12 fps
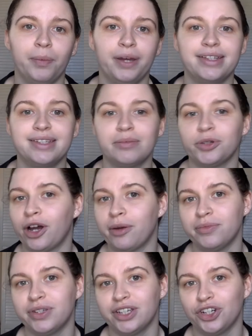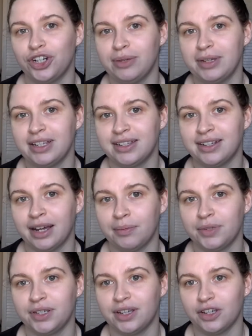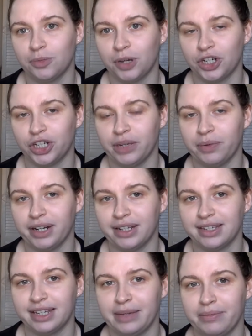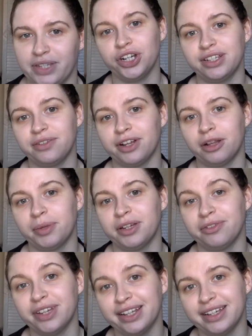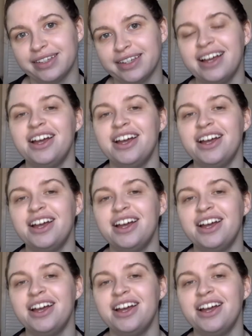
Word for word: but sometimes she missteps, especially when it seems she's developing feelings